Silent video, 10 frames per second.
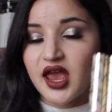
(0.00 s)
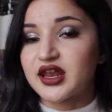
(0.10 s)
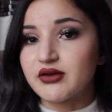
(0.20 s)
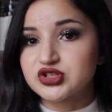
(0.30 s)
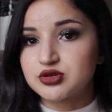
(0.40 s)

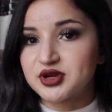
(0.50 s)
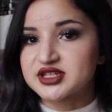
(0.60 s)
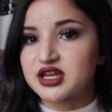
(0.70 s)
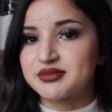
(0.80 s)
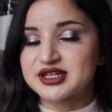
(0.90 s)
and I was super
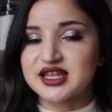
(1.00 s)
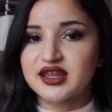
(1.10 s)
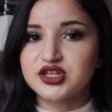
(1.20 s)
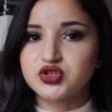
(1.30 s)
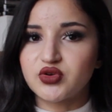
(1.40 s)
excited because I
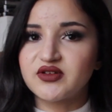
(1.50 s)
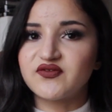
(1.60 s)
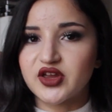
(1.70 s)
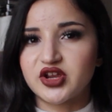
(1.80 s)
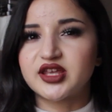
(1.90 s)
like
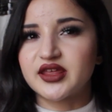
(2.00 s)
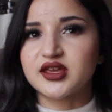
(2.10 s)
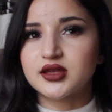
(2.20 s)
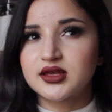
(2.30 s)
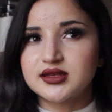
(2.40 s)
doing very
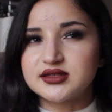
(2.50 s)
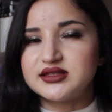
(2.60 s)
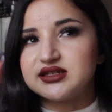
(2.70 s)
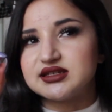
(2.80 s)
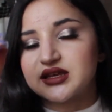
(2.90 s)
like
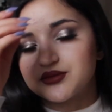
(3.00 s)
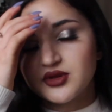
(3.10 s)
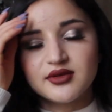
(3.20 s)
detail,